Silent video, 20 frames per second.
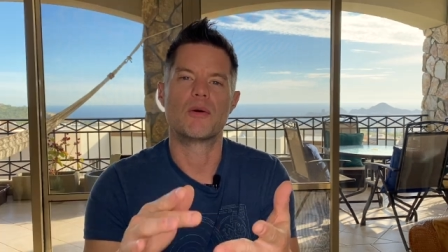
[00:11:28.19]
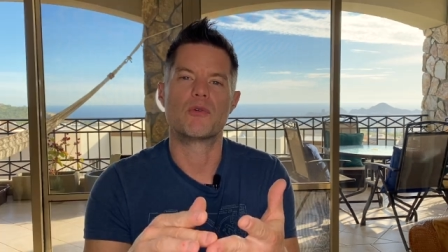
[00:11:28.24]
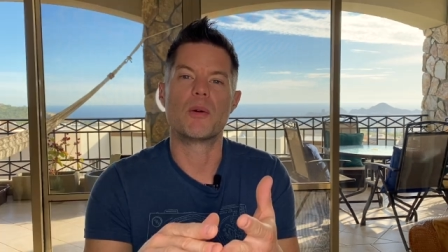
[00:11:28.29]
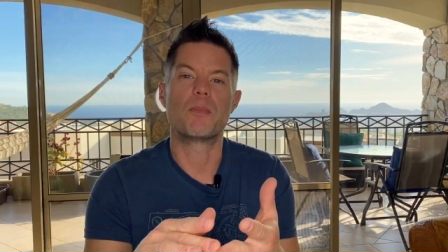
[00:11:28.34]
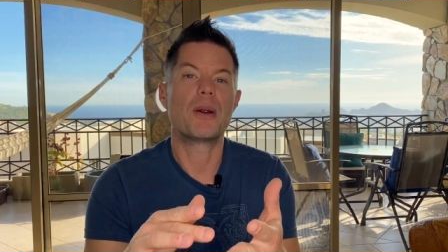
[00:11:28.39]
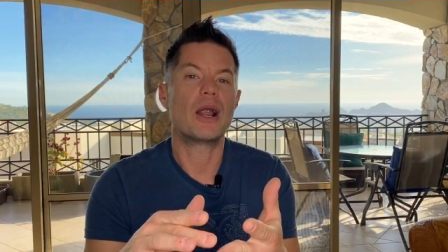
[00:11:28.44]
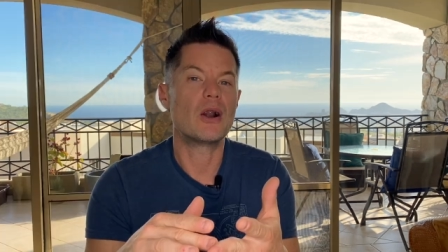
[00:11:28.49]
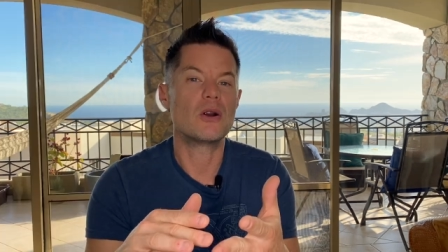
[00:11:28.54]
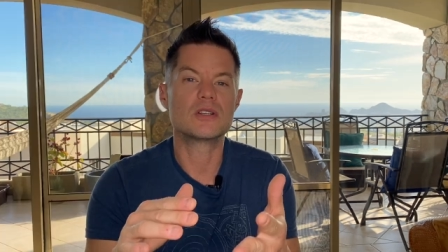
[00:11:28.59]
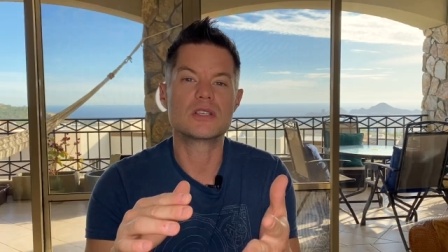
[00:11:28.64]

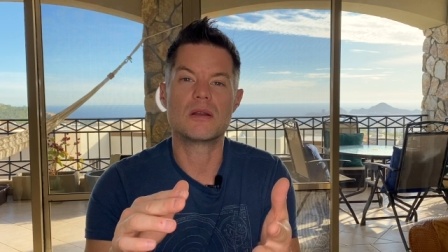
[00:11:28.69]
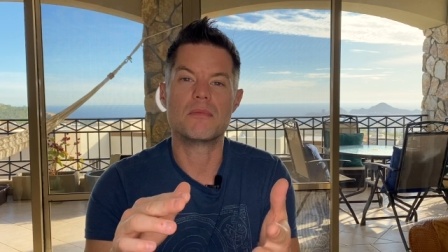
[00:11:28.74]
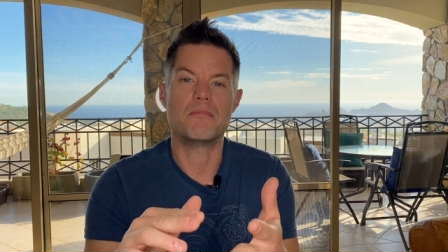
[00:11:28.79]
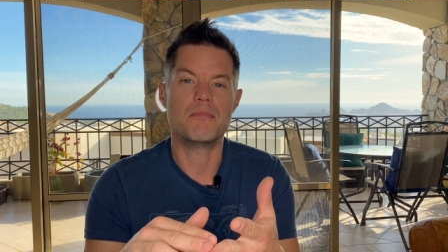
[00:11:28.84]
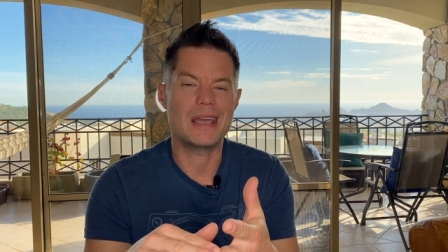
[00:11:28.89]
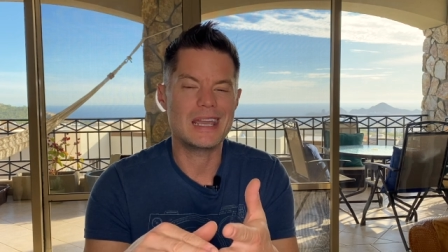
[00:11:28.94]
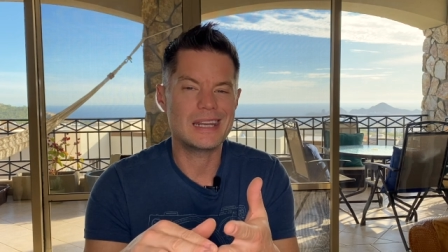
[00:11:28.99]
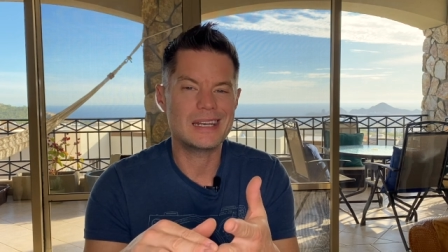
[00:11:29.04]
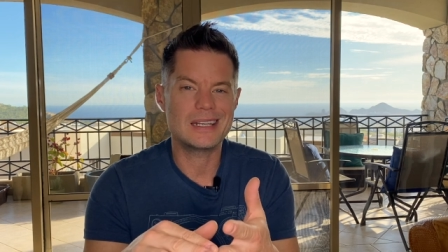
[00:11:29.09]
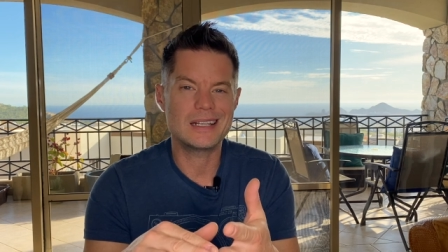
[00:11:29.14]
Repairs and
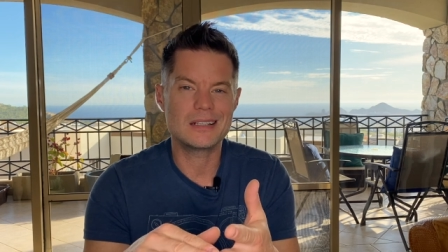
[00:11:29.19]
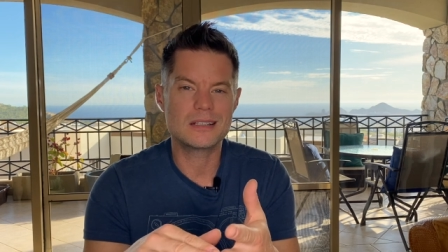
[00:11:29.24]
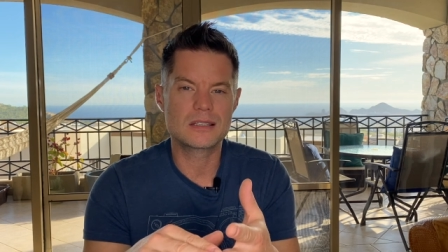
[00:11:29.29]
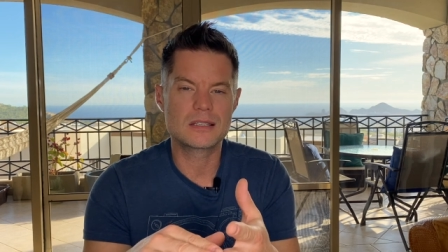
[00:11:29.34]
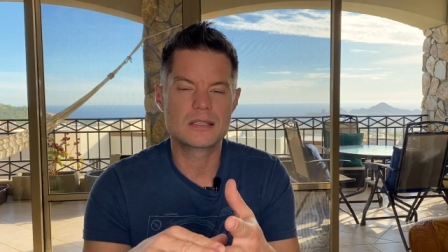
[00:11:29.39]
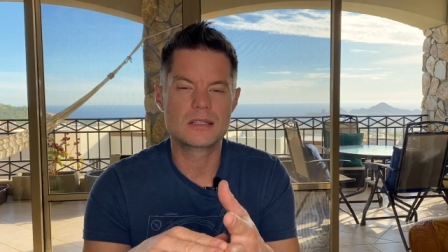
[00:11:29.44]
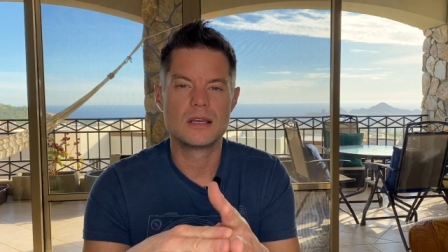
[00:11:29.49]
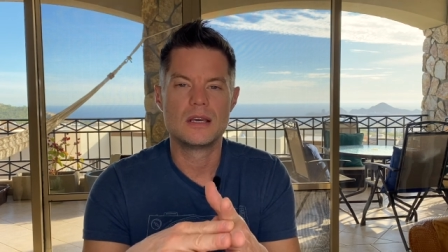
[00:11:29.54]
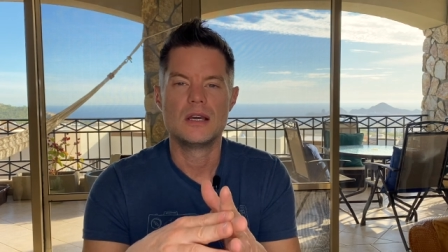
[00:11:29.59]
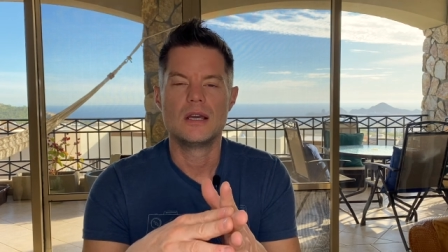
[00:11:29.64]

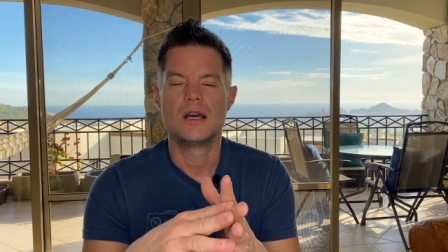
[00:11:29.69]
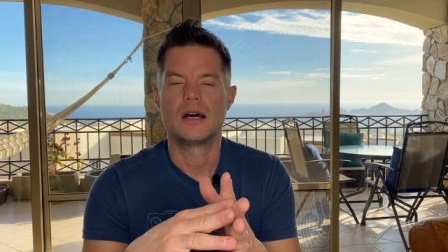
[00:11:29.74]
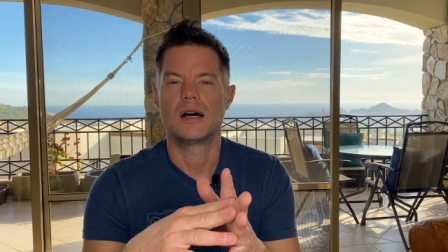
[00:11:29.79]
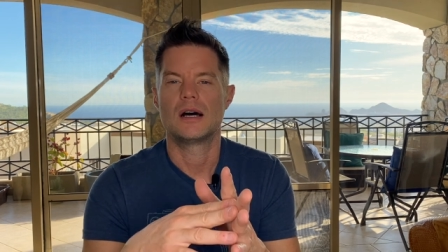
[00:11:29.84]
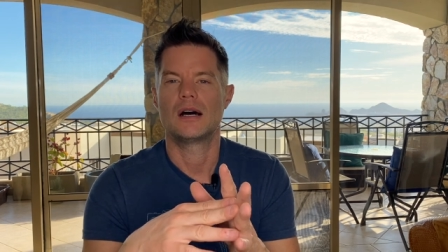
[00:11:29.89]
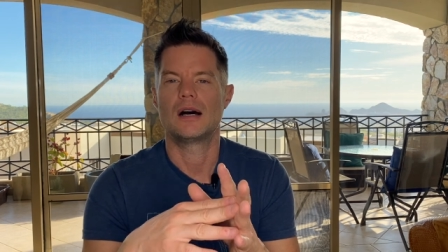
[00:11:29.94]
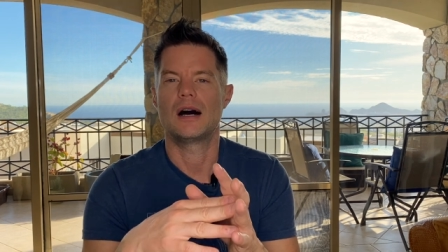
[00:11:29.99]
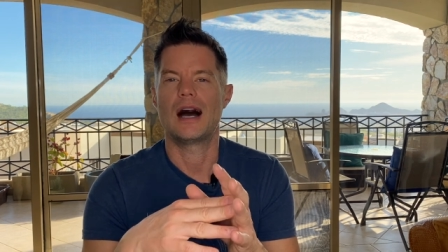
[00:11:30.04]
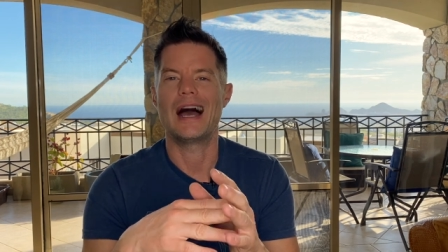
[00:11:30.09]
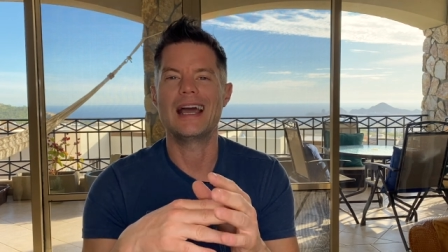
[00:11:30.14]
maintenance.
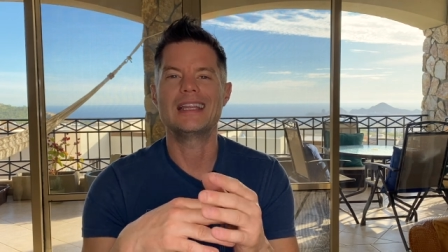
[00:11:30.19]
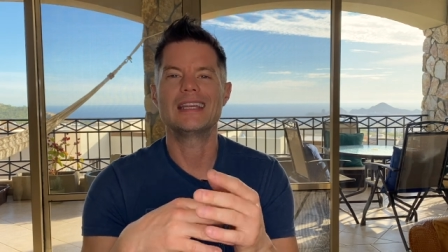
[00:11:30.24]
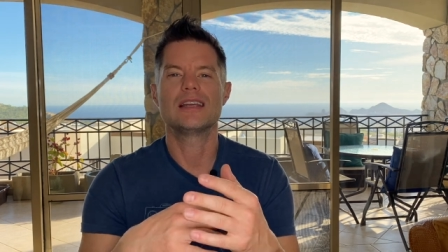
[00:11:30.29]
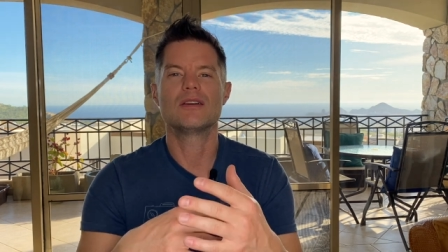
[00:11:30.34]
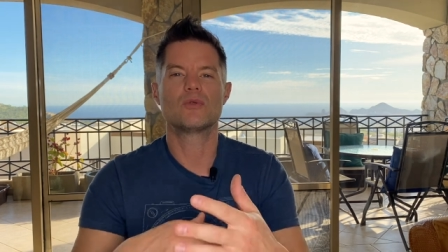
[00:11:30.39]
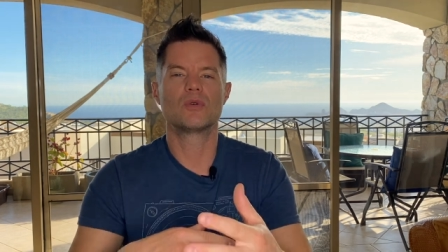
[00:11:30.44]
I didn't